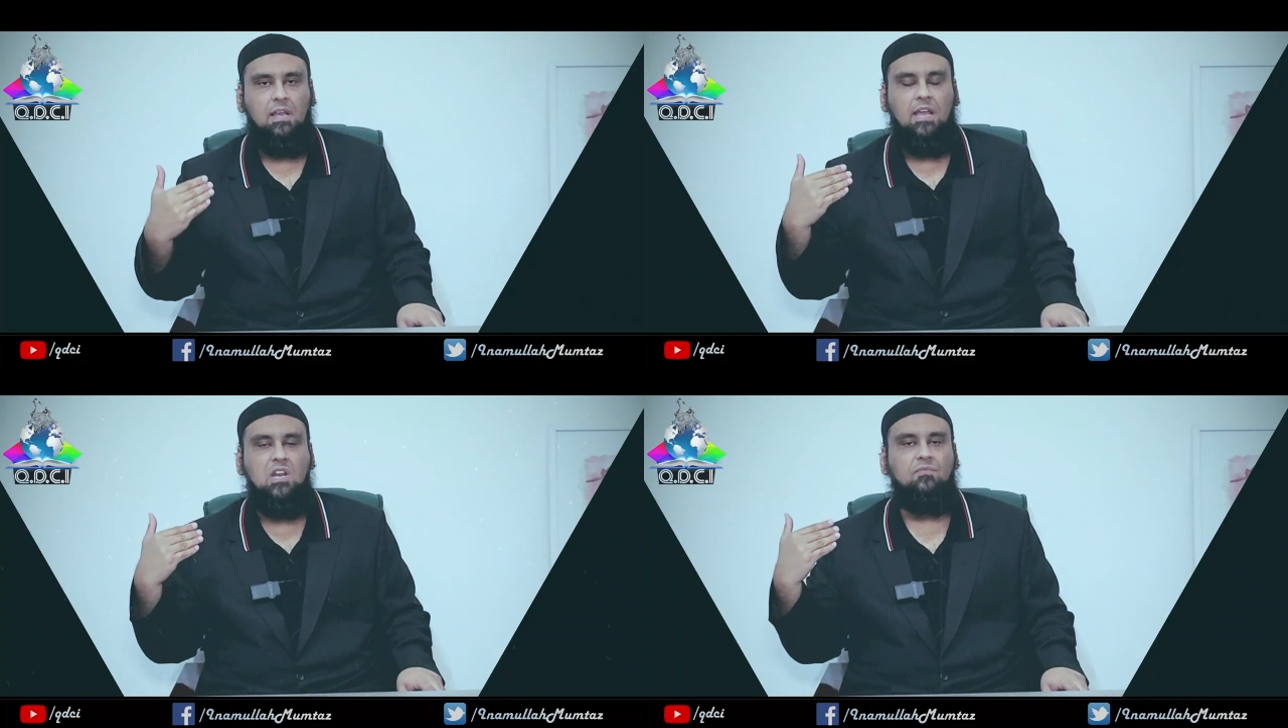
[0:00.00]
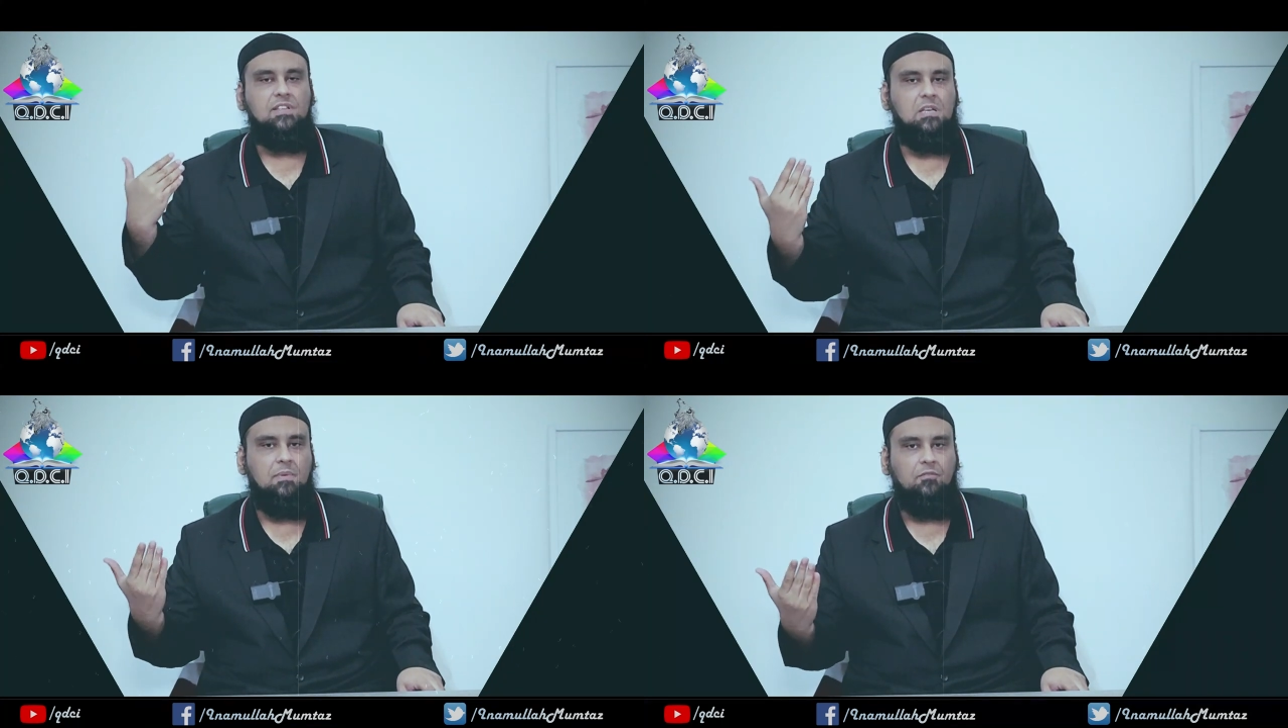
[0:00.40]

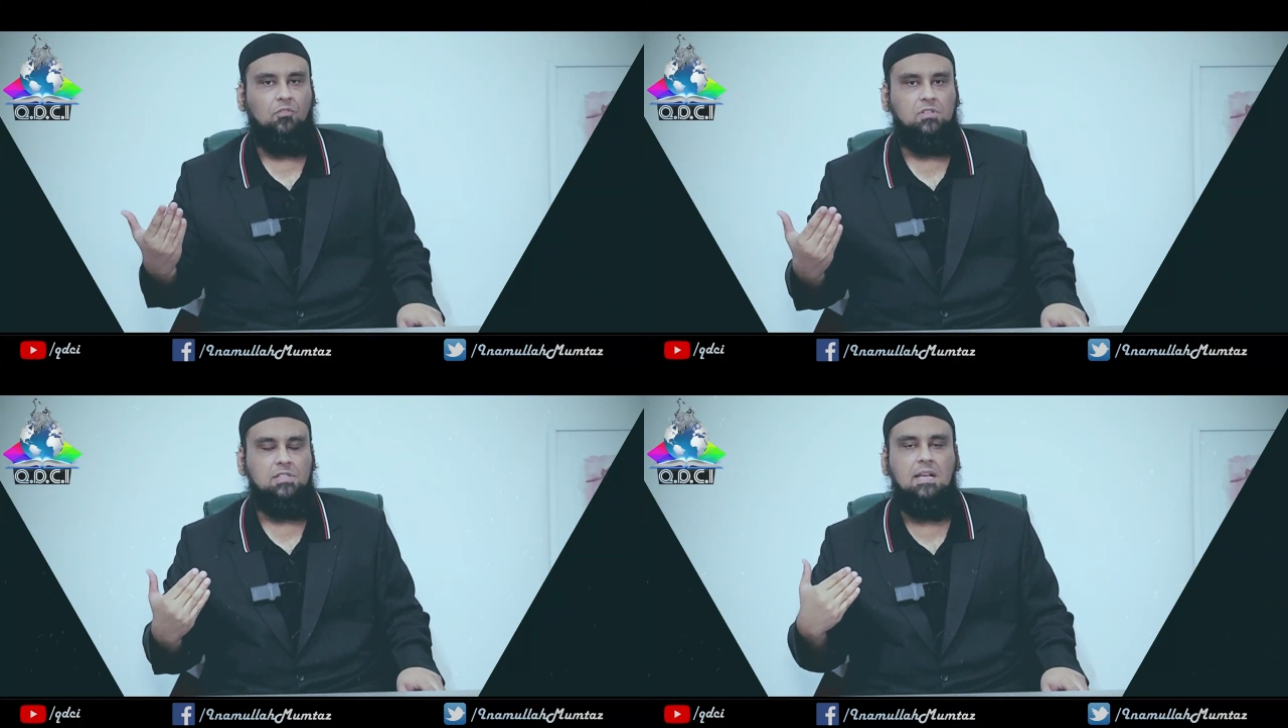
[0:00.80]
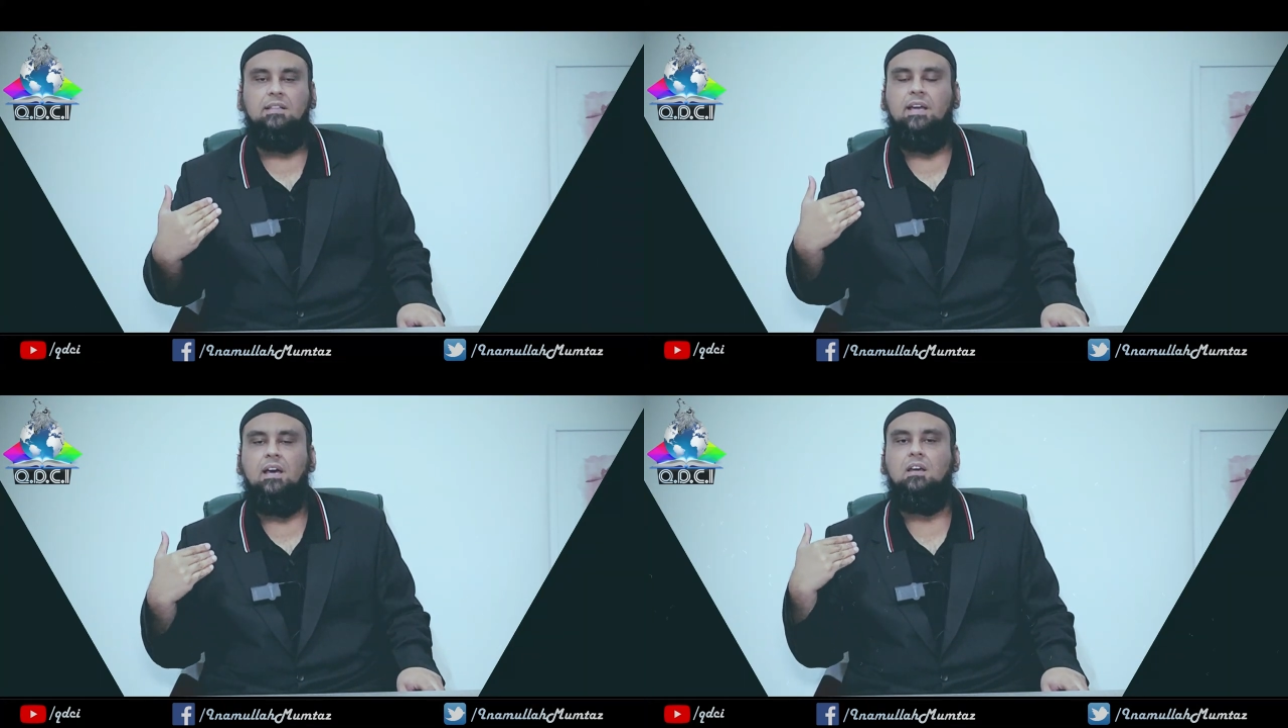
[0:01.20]
invisible forces, and
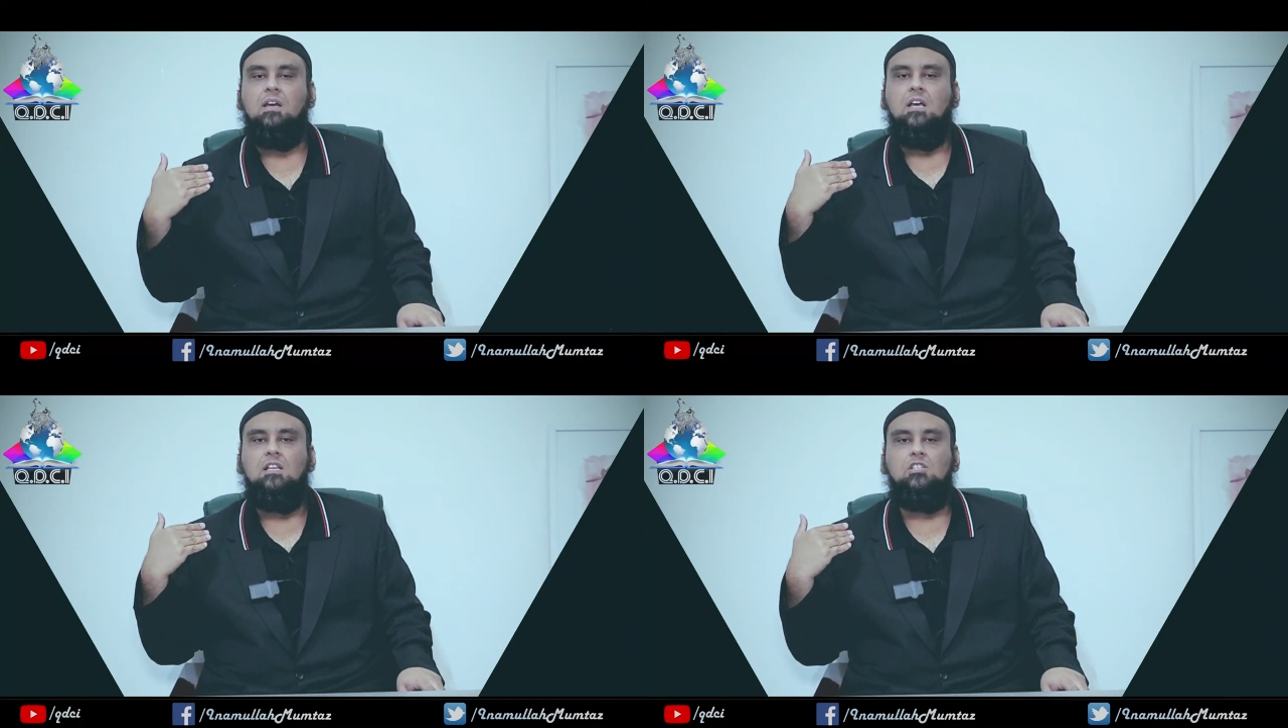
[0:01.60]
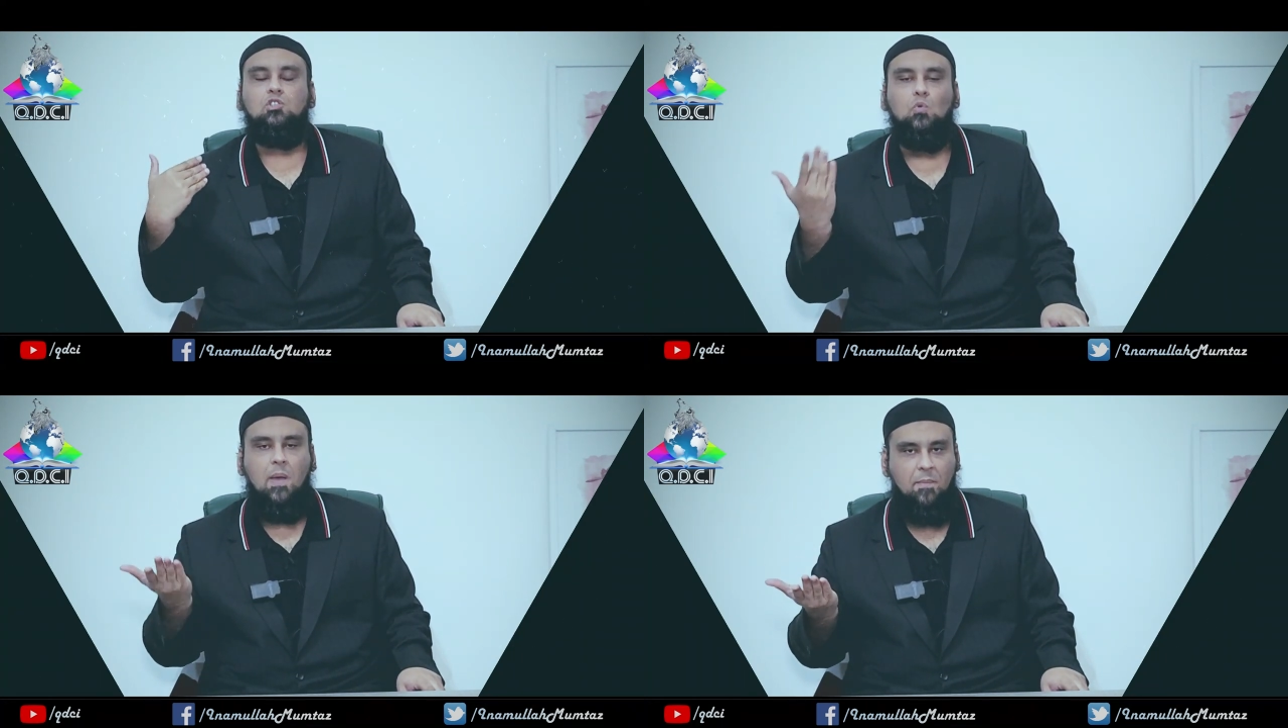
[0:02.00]
they are
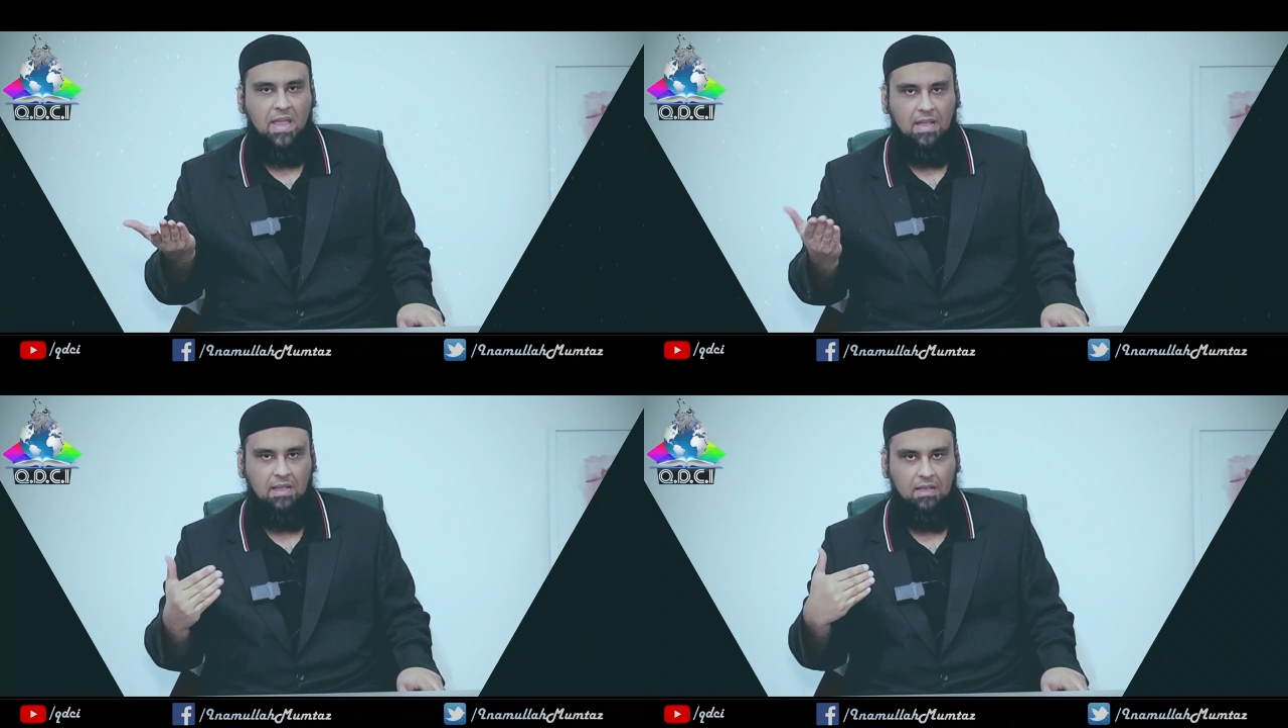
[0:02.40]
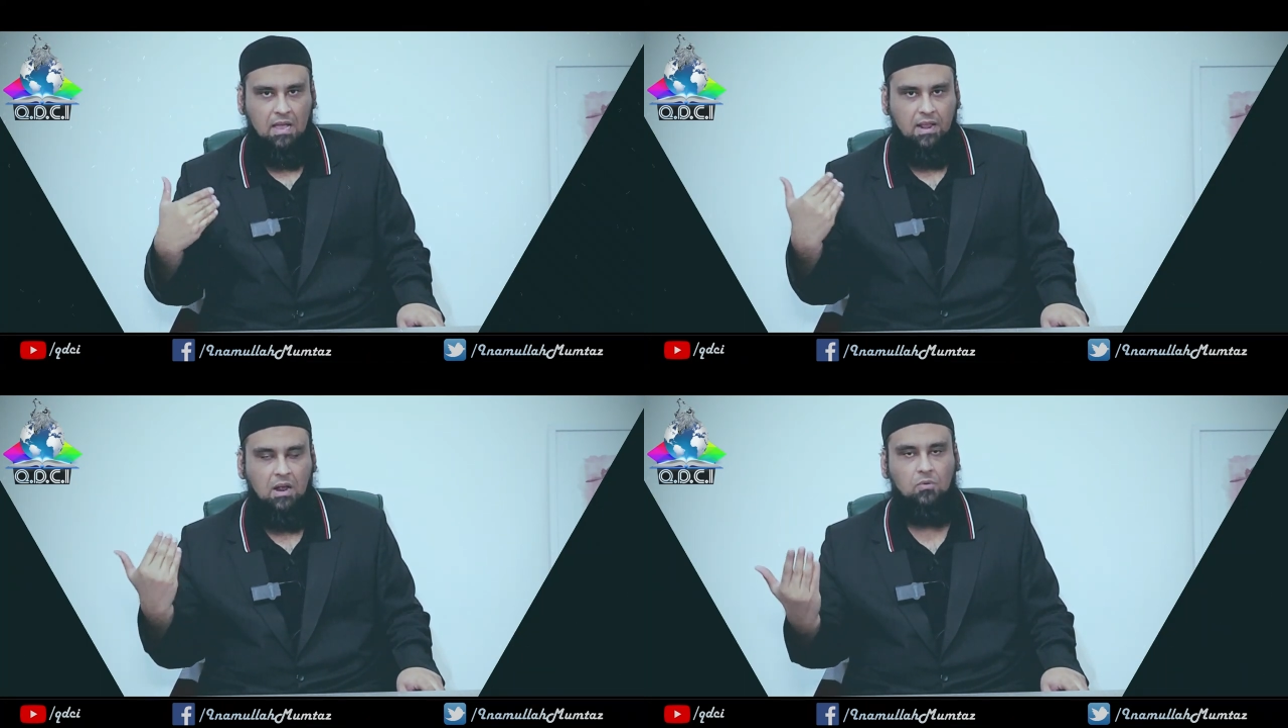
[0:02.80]
swimming
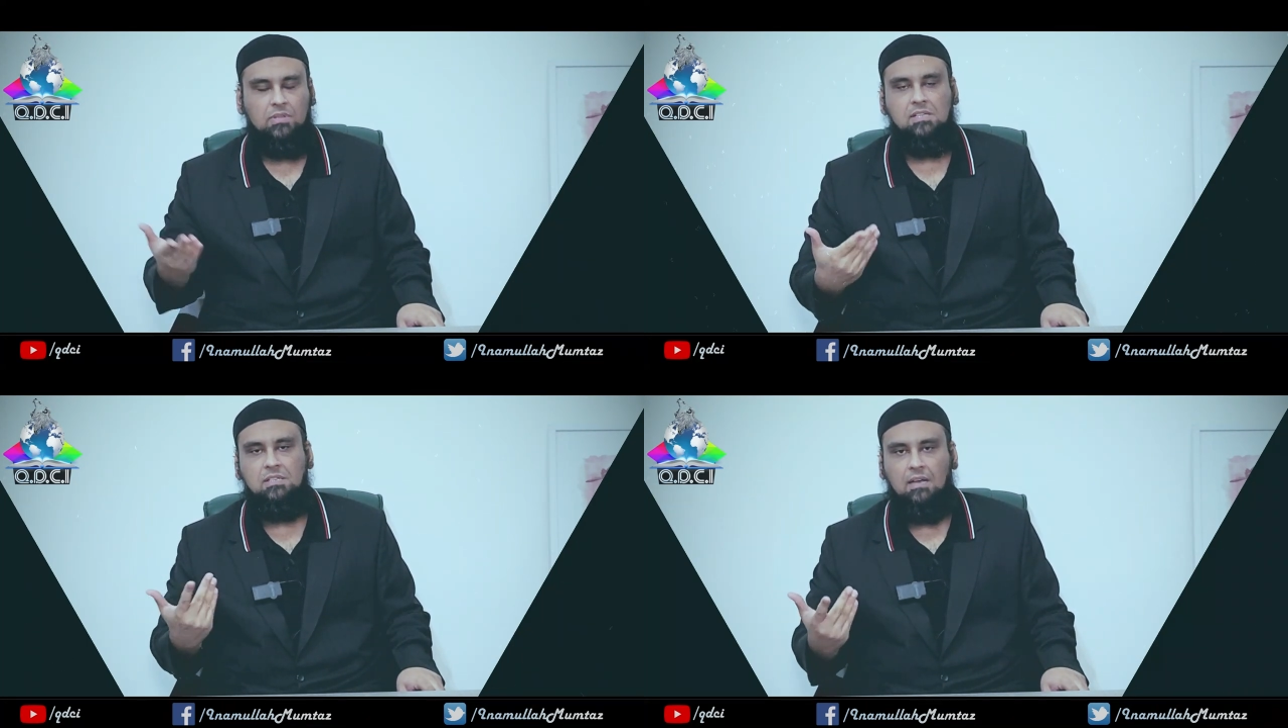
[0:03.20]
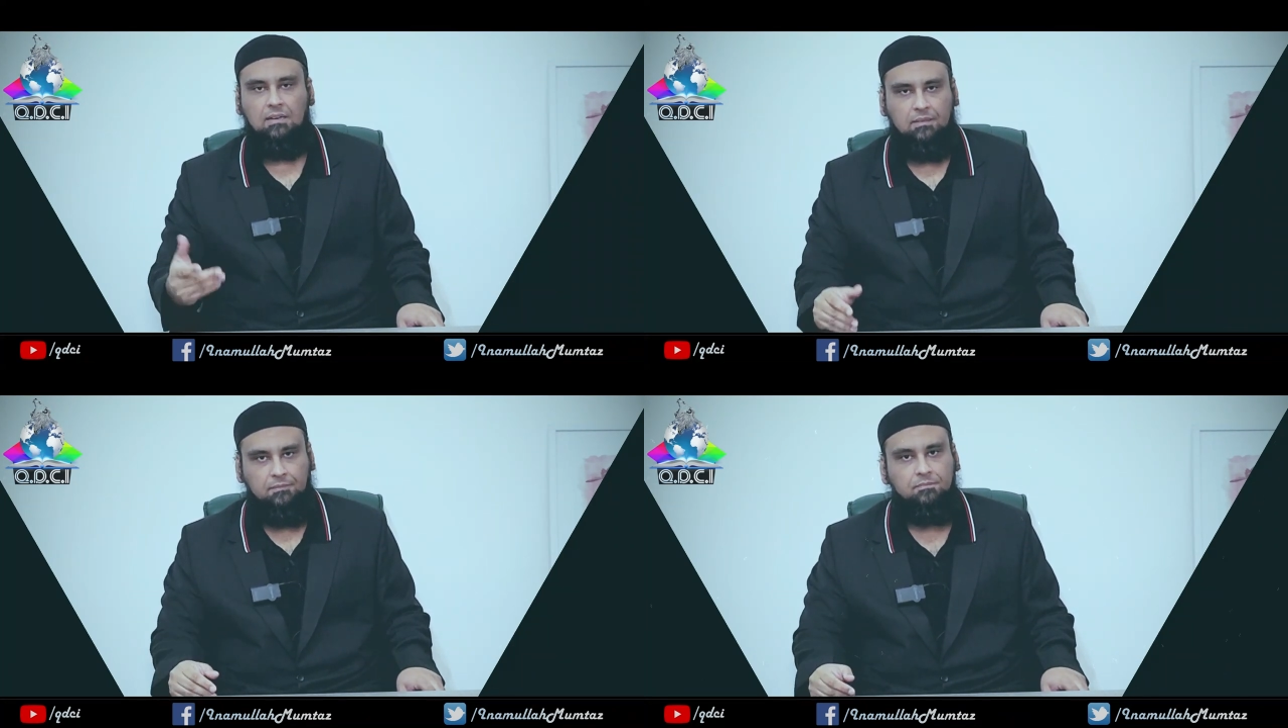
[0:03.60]
around the
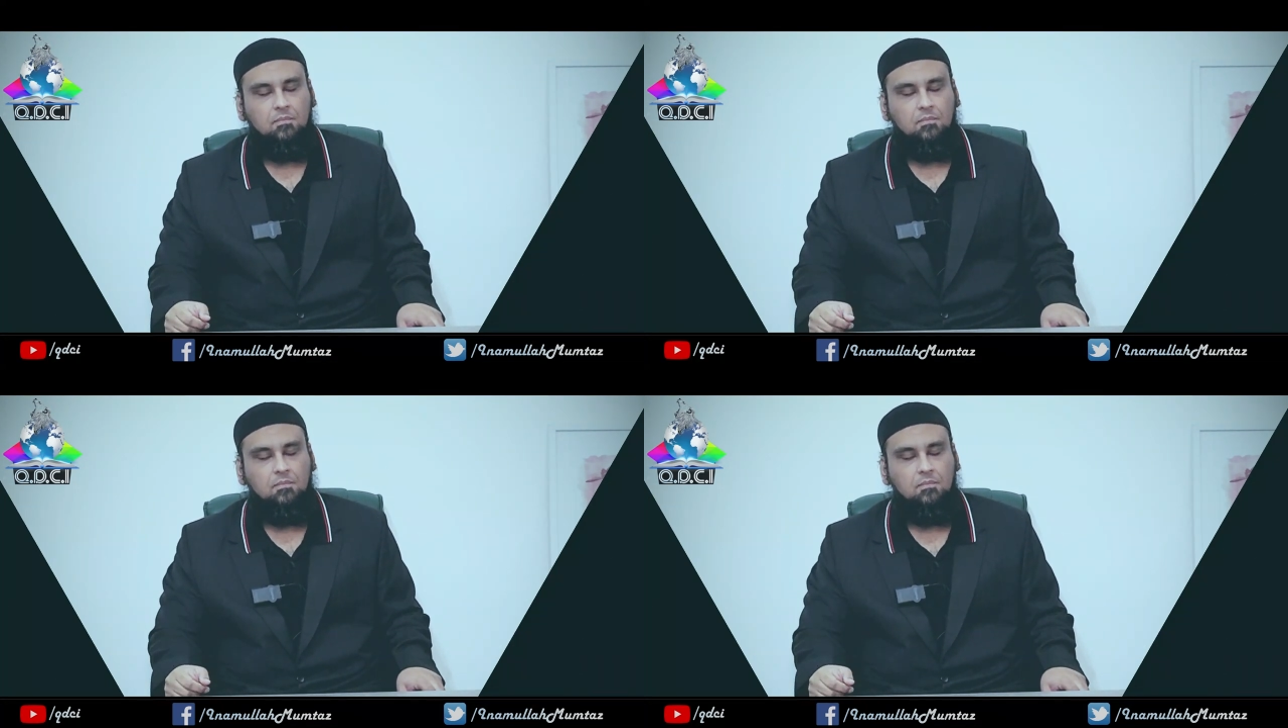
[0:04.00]
sun